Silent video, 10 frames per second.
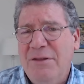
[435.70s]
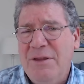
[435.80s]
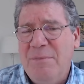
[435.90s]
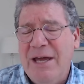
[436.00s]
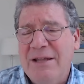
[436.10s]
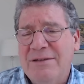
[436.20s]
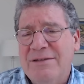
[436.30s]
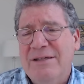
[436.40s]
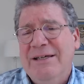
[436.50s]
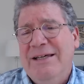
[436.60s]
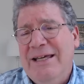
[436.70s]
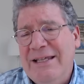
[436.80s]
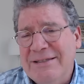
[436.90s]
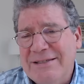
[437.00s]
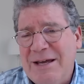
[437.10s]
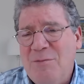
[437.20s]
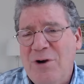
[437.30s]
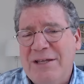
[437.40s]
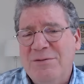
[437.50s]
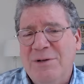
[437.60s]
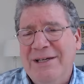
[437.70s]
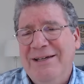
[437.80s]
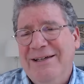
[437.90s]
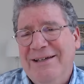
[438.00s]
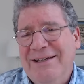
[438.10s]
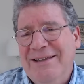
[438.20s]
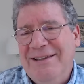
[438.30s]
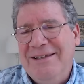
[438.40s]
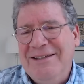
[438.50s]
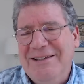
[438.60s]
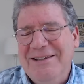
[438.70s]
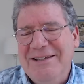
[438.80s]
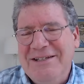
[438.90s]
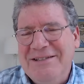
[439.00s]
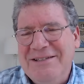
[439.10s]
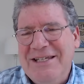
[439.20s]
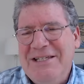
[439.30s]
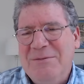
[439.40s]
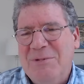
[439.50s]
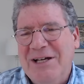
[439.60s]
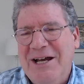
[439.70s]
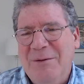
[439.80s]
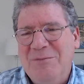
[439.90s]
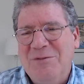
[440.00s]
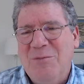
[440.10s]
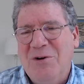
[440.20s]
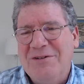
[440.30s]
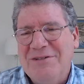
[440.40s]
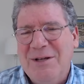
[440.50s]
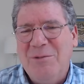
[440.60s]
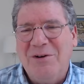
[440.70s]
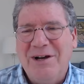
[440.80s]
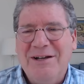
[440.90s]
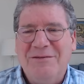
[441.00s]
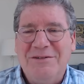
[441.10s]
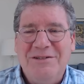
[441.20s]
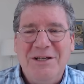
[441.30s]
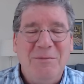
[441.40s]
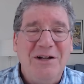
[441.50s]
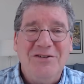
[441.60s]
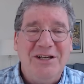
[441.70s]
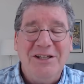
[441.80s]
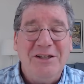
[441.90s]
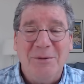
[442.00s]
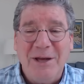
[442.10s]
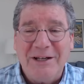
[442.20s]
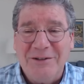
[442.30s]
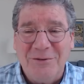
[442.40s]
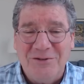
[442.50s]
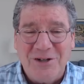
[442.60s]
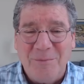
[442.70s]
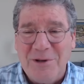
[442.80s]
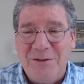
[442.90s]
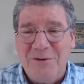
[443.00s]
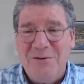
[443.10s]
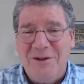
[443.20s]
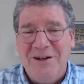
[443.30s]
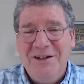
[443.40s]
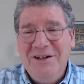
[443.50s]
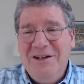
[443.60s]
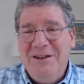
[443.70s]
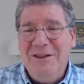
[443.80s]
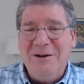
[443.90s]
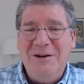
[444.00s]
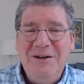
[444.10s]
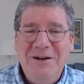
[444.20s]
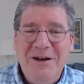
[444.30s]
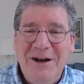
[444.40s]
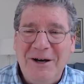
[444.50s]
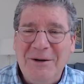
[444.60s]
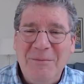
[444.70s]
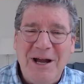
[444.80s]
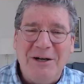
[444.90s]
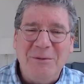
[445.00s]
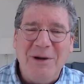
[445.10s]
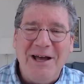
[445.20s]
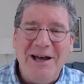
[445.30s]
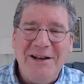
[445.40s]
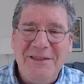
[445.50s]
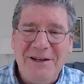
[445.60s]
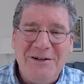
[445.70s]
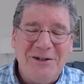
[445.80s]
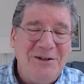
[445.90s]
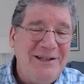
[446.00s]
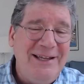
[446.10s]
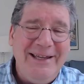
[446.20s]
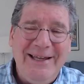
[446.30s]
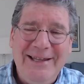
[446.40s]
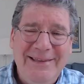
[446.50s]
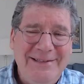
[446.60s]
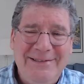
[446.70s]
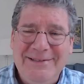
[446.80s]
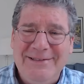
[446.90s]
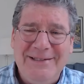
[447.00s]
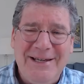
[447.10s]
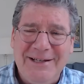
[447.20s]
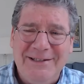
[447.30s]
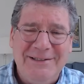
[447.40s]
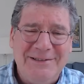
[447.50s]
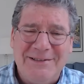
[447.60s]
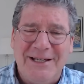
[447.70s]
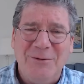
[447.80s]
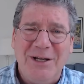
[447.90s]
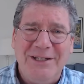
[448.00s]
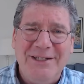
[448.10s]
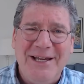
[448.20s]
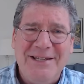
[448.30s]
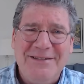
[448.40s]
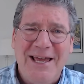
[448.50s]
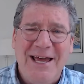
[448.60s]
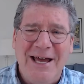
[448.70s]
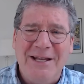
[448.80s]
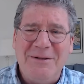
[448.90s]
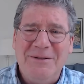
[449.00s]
pets. In some ways, the disease becomes more similar, right? If you see a bunch of Heliobacter jumping through the microbiota, then you're going, this is sickness. I recognize that.